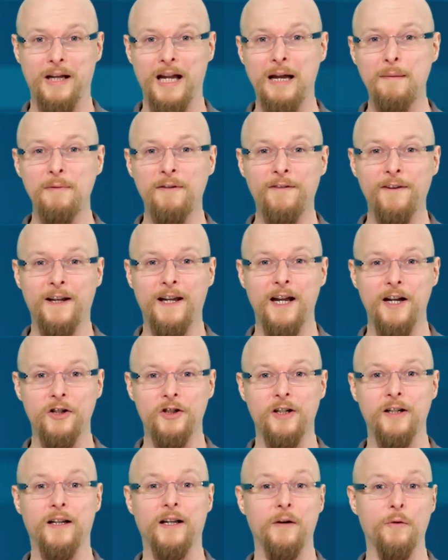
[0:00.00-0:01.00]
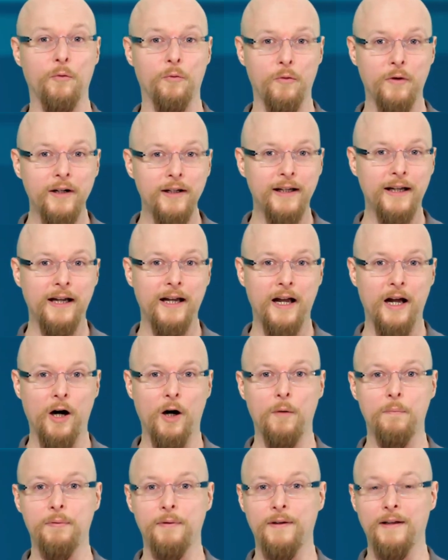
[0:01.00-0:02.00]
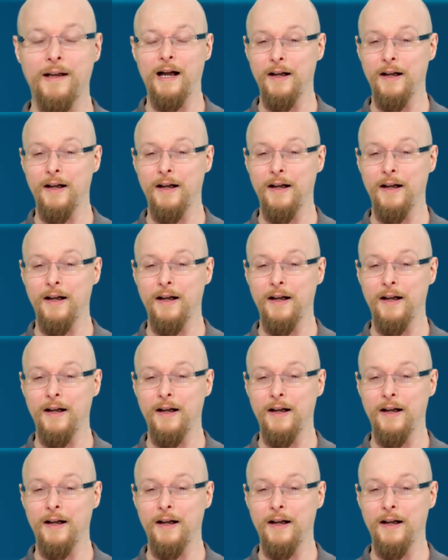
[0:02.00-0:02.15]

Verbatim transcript: gamification can really help